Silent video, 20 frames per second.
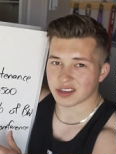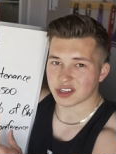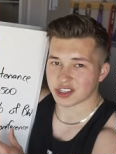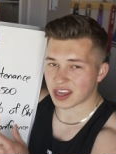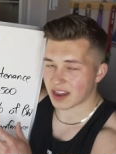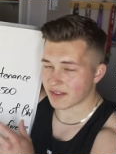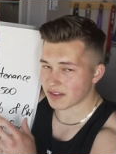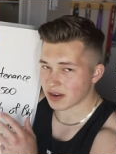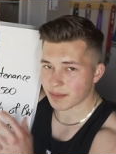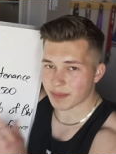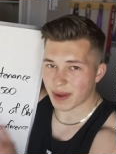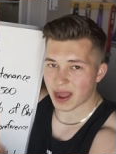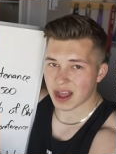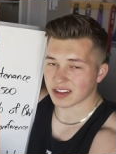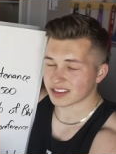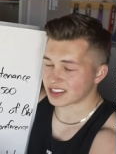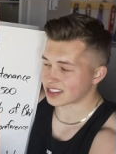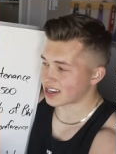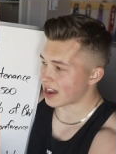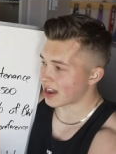Just having a
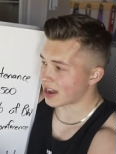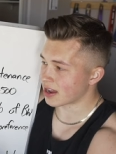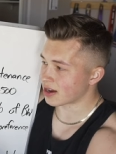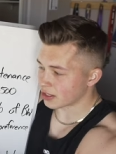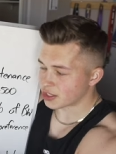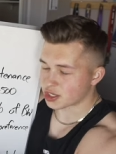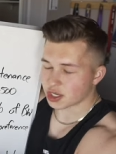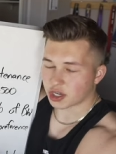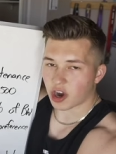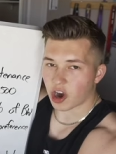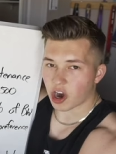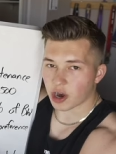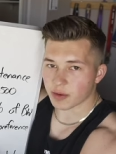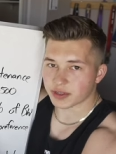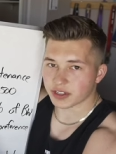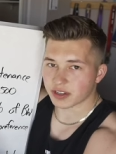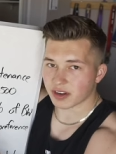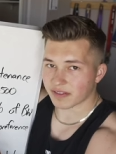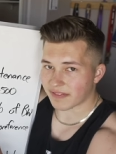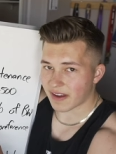balanced diet. Let your
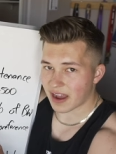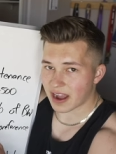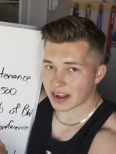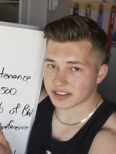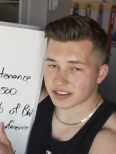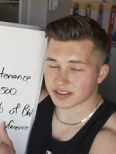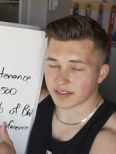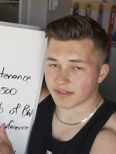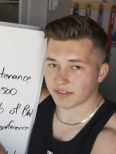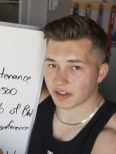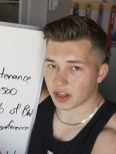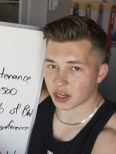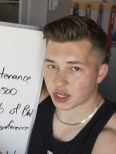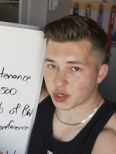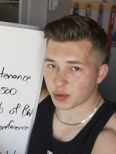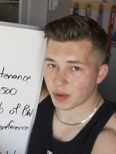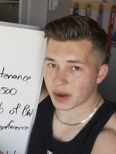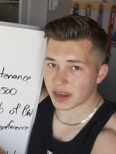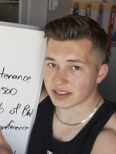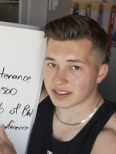carbs and your fats
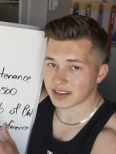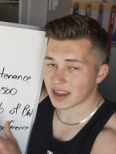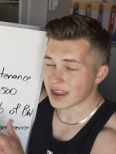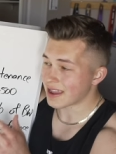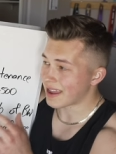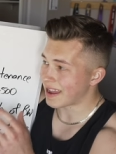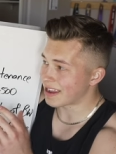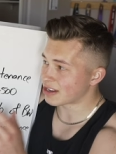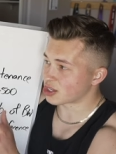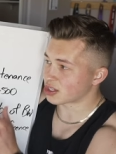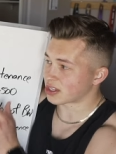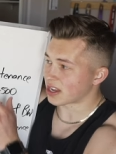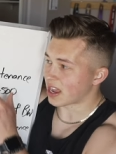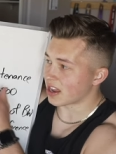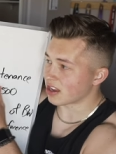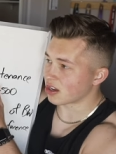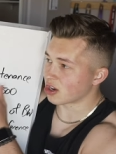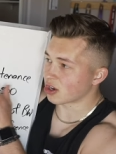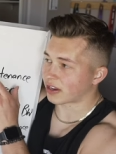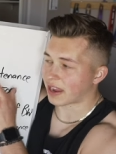fluctuate and just
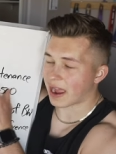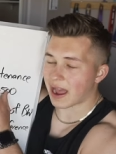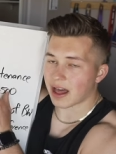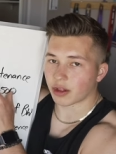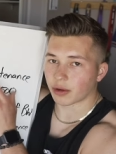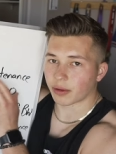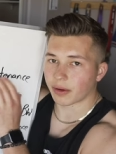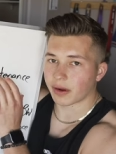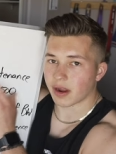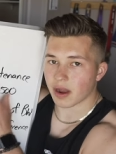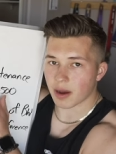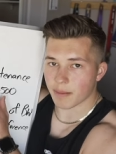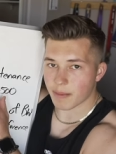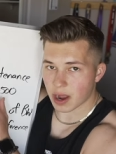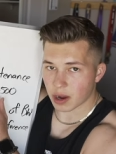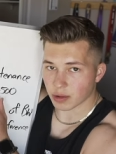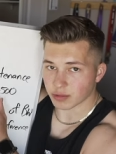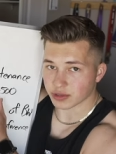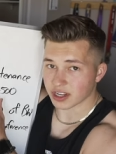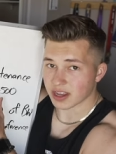hit your calorie
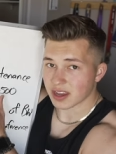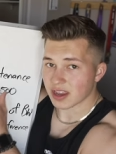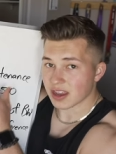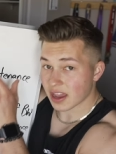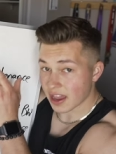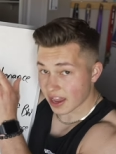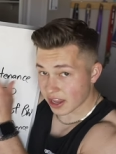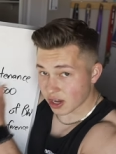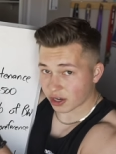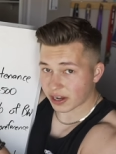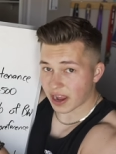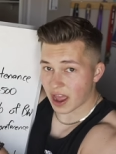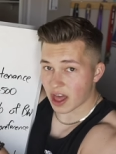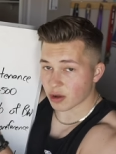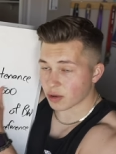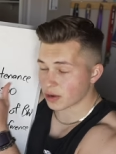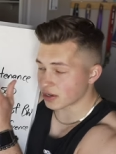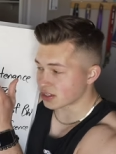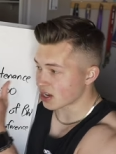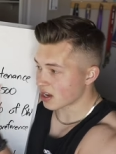amount hit your
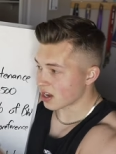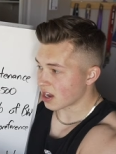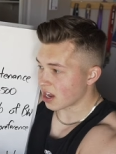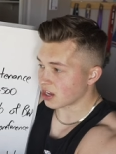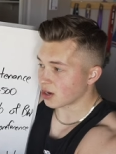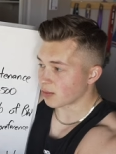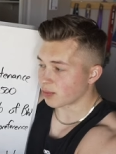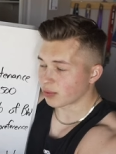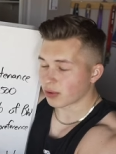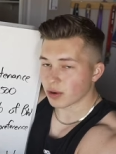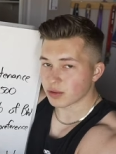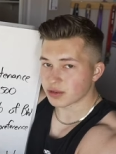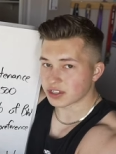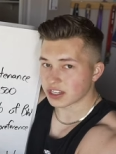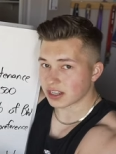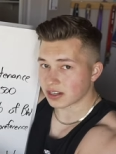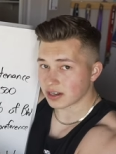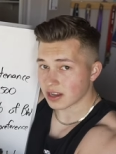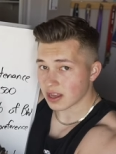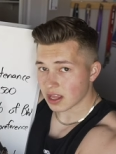calories, hit your
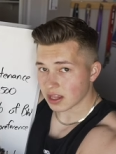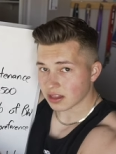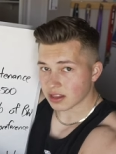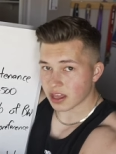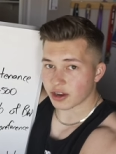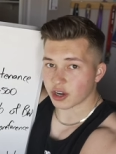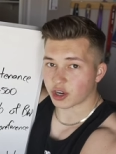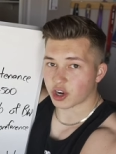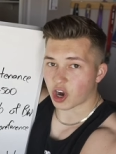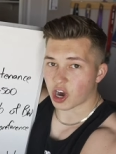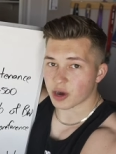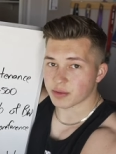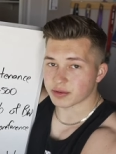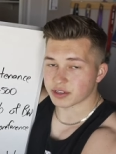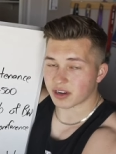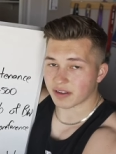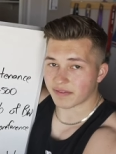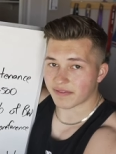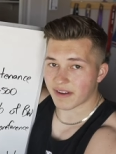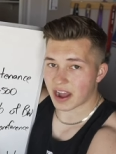protein, let your carbs
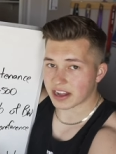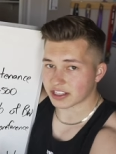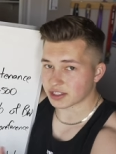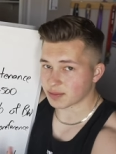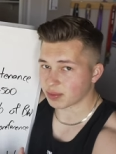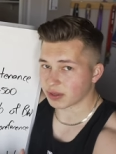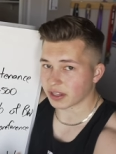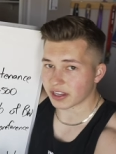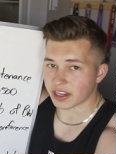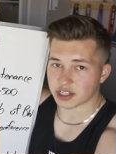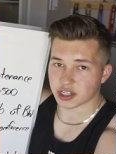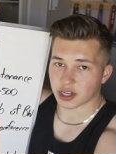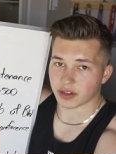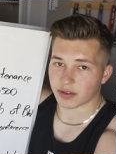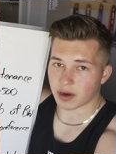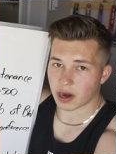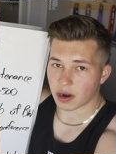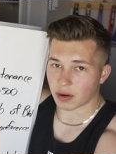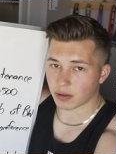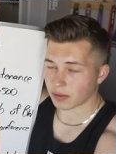and your fats play each
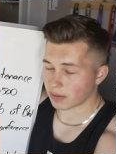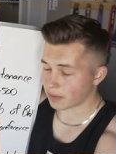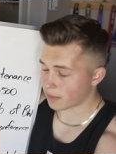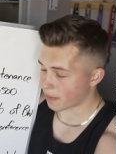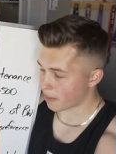other out.